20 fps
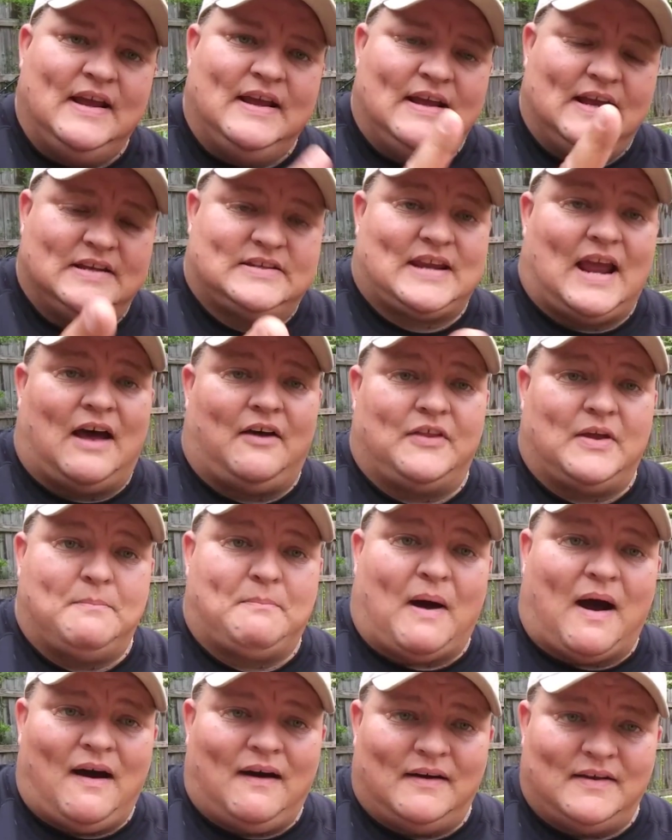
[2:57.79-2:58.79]
It's how they
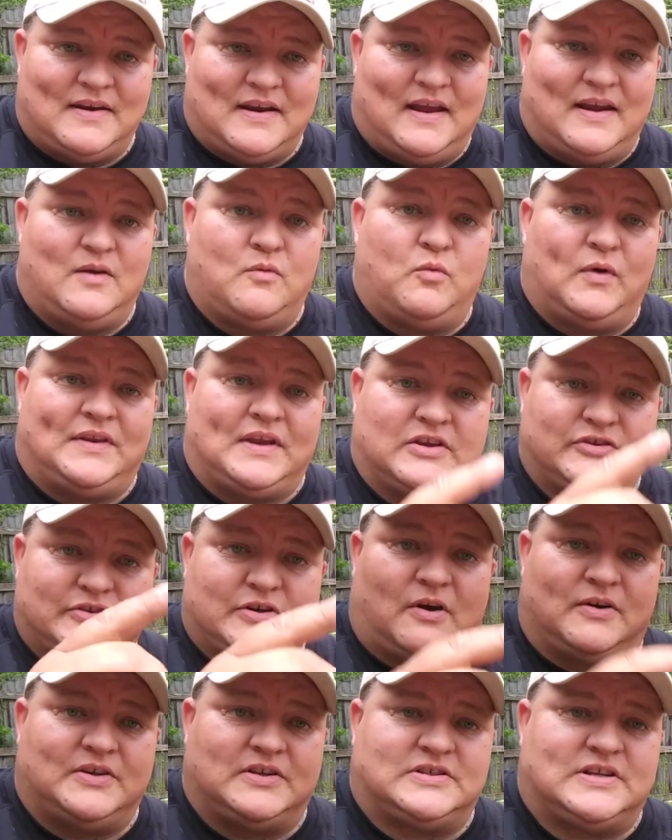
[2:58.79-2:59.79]
pollinate when they
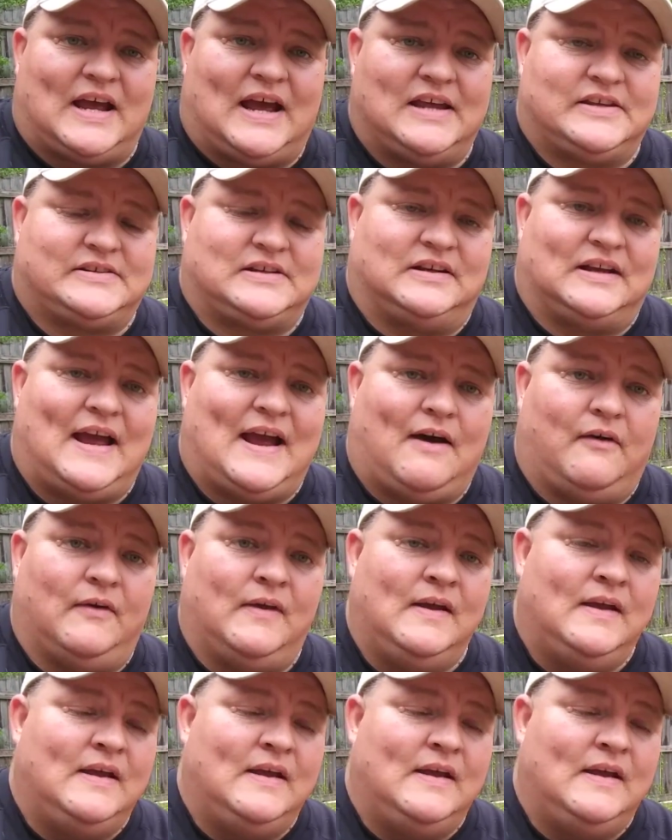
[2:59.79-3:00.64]
start to tassel out.